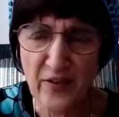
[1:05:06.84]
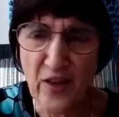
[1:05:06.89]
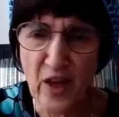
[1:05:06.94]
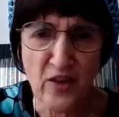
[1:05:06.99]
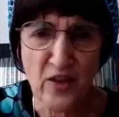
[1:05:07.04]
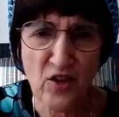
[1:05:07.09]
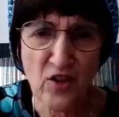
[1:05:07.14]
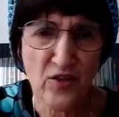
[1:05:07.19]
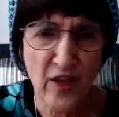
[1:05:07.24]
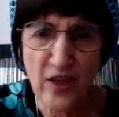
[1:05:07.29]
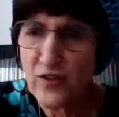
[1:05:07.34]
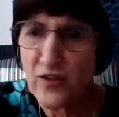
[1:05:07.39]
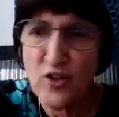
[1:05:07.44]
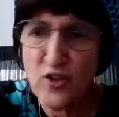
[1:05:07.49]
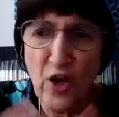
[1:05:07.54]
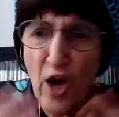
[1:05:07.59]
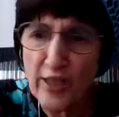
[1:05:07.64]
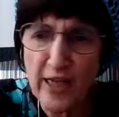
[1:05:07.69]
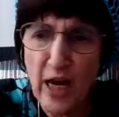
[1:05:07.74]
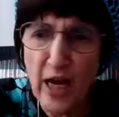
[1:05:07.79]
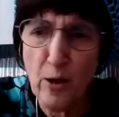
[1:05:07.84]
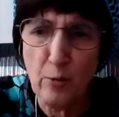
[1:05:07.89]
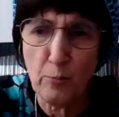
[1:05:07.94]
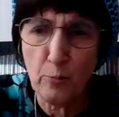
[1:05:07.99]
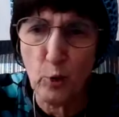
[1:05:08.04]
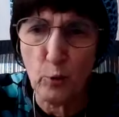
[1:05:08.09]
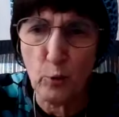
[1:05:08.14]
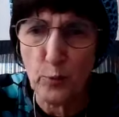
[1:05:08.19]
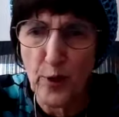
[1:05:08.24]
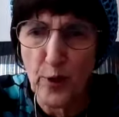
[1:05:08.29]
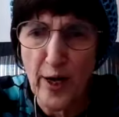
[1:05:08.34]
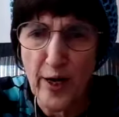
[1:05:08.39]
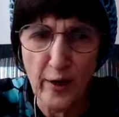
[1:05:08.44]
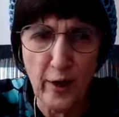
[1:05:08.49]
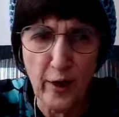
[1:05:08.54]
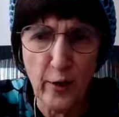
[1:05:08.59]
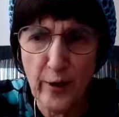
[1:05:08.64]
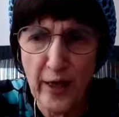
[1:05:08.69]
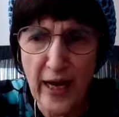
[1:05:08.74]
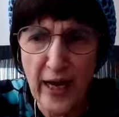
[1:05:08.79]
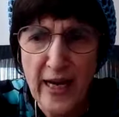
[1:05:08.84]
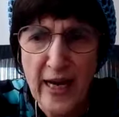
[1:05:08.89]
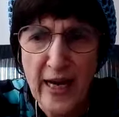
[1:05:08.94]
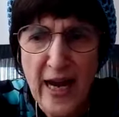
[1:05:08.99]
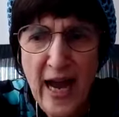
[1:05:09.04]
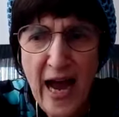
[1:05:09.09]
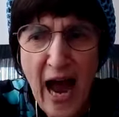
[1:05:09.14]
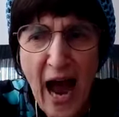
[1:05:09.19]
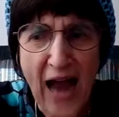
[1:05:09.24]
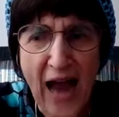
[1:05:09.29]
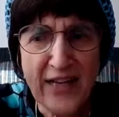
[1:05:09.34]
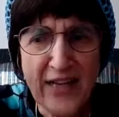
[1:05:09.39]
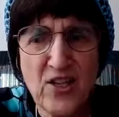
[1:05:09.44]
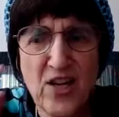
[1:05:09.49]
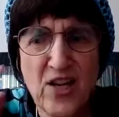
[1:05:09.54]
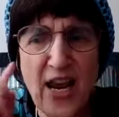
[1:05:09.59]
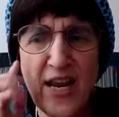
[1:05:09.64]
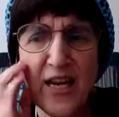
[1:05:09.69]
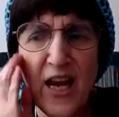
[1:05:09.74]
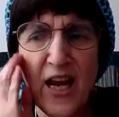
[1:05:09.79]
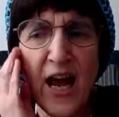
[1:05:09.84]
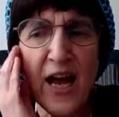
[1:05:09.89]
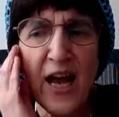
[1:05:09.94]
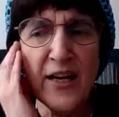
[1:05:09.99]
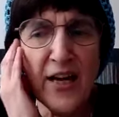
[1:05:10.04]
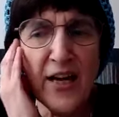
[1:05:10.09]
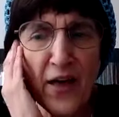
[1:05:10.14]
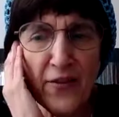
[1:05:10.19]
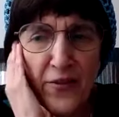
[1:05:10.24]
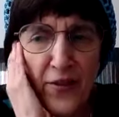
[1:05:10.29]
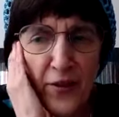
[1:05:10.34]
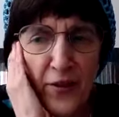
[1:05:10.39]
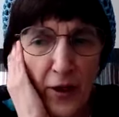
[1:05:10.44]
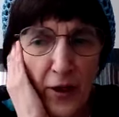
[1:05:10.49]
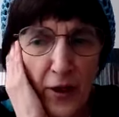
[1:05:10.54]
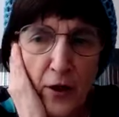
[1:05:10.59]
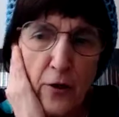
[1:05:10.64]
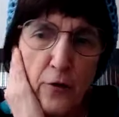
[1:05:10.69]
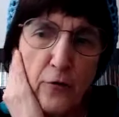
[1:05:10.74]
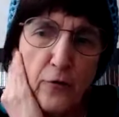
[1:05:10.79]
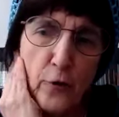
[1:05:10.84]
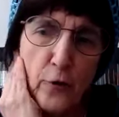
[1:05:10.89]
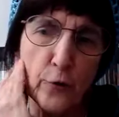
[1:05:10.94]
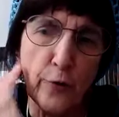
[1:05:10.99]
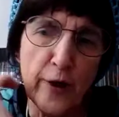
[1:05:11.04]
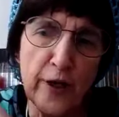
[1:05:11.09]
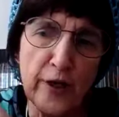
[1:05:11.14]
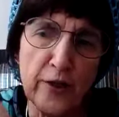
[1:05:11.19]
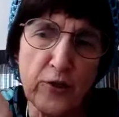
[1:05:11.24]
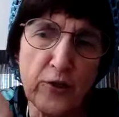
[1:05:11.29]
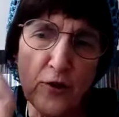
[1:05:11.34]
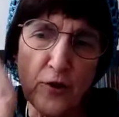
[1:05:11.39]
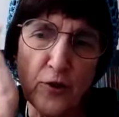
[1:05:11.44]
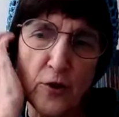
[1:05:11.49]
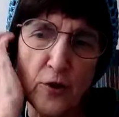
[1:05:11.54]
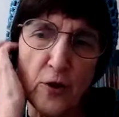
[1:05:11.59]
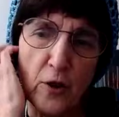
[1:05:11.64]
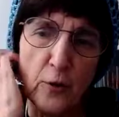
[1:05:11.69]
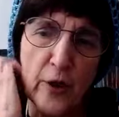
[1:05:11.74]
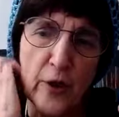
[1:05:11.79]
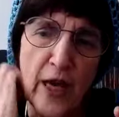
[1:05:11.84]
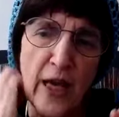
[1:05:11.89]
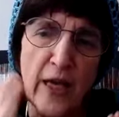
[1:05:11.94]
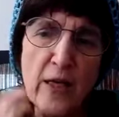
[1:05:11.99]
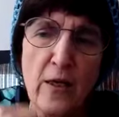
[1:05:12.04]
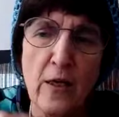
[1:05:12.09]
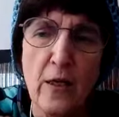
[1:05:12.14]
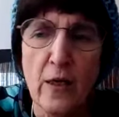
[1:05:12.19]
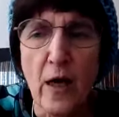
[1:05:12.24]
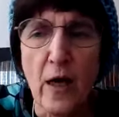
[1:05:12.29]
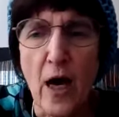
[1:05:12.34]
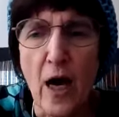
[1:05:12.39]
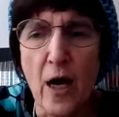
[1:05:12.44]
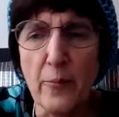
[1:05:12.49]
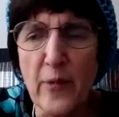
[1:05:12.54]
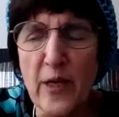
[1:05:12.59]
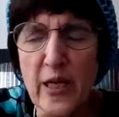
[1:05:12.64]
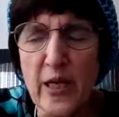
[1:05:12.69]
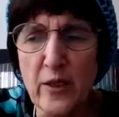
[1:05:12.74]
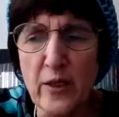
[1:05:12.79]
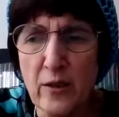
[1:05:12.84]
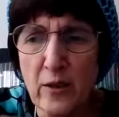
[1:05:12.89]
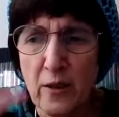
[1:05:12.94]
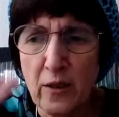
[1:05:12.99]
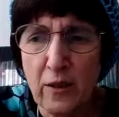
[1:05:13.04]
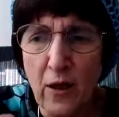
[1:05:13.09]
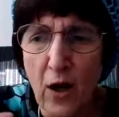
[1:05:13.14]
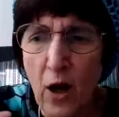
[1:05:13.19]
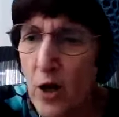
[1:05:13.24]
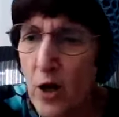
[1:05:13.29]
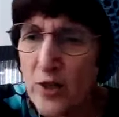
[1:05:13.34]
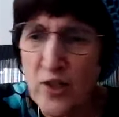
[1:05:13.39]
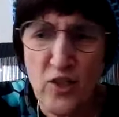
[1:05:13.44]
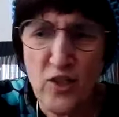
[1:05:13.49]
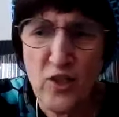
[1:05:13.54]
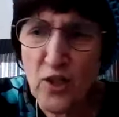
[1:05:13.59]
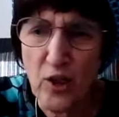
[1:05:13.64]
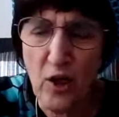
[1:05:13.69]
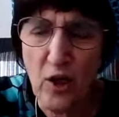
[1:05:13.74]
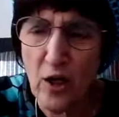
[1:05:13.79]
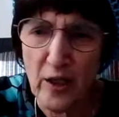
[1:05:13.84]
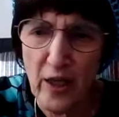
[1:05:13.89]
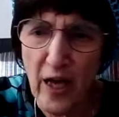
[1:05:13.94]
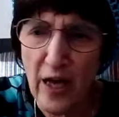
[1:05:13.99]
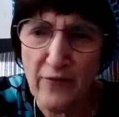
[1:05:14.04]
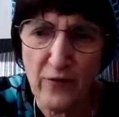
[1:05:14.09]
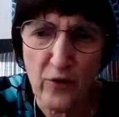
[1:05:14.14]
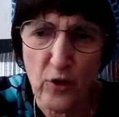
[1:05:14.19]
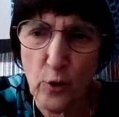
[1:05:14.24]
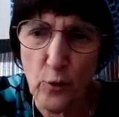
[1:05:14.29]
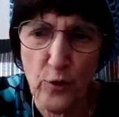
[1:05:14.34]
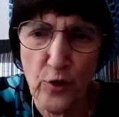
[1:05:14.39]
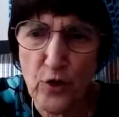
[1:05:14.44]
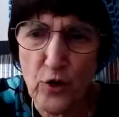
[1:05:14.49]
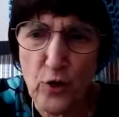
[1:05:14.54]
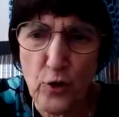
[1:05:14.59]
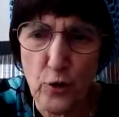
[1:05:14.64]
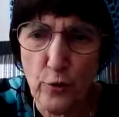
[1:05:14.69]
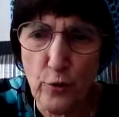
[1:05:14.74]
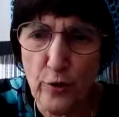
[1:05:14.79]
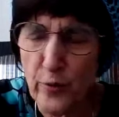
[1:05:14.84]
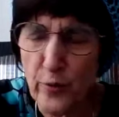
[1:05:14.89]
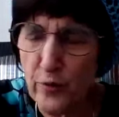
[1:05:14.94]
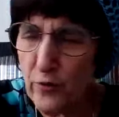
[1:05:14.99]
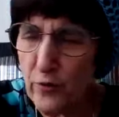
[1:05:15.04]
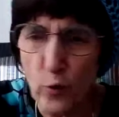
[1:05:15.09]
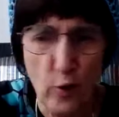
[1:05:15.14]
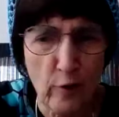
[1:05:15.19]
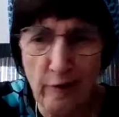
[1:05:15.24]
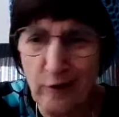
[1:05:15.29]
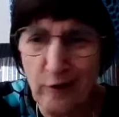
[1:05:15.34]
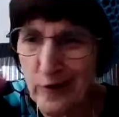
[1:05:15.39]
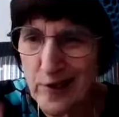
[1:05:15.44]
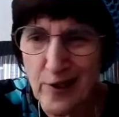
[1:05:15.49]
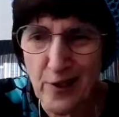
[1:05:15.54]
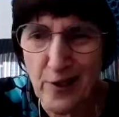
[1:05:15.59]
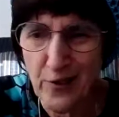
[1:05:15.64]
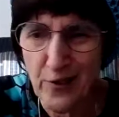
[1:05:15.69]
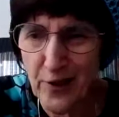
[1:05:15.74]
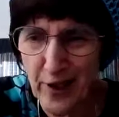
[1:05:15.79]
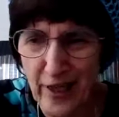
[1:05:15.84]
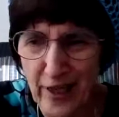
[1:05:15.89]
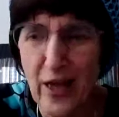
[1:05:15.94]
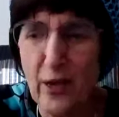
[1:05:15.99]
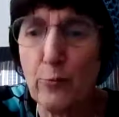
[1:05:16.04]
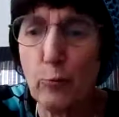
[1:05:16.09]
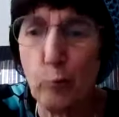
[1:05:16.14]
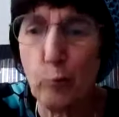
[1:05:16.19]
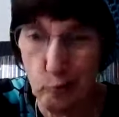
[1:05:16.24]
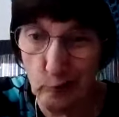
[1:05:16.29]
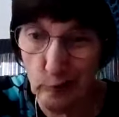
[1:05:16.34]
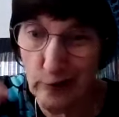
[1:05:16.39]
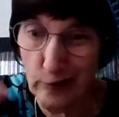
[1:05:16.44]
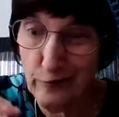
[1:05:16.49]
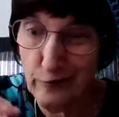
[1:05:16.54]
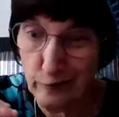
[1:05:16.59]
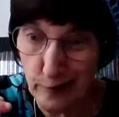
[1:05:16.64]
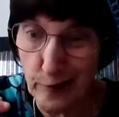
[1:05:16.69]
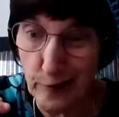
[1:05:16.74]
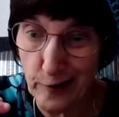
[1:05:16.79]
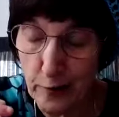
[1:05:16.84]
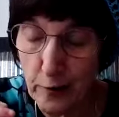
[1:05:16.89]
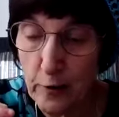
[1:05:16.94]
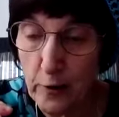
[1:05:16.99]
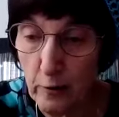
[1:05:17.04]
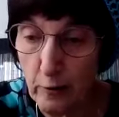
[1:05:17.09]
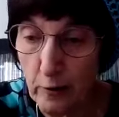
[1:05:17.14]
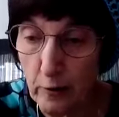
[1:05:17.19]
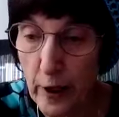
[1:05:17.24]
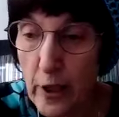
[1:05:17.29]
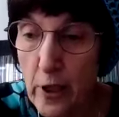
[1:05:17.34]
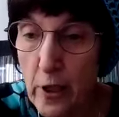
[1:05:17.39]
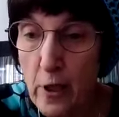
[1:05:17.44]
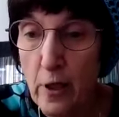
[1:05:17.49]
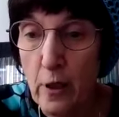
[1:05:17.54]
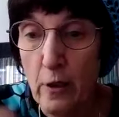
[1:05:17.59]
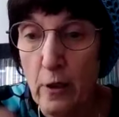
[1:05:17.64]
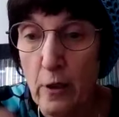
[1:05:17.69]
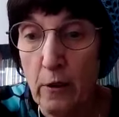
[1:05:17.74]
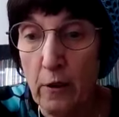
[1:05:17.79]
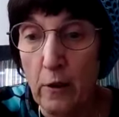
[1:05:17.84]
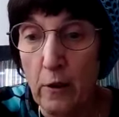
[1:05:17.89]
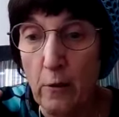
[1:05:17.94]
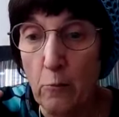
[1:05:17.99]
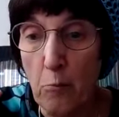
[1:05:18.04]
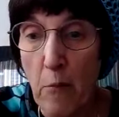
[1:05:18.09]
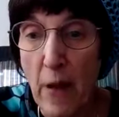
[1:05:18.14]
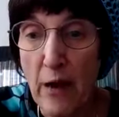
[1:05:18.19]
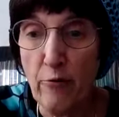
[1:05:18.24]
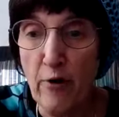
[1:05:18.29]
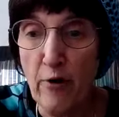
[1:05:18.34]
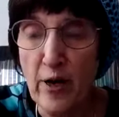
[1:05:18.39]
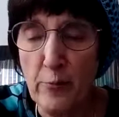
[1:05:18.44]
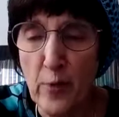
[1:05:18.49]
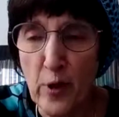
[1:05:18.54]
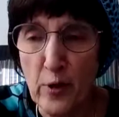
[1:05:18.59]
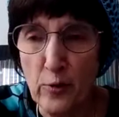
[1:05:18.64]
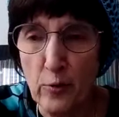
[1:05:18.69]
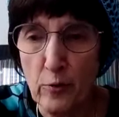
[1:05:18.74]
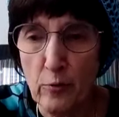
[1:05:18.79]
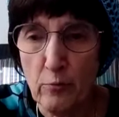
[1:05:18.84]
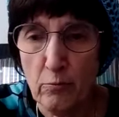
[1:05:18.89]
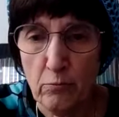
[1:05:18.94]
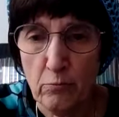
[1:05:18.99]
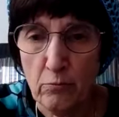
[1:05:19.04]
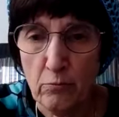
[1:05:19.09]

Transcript: that. That's not a humble brag, okay? I take nothing for granted, okay? I mean, honest to God, I've told this story before. I'll tell it again briefly, okay? My grandmother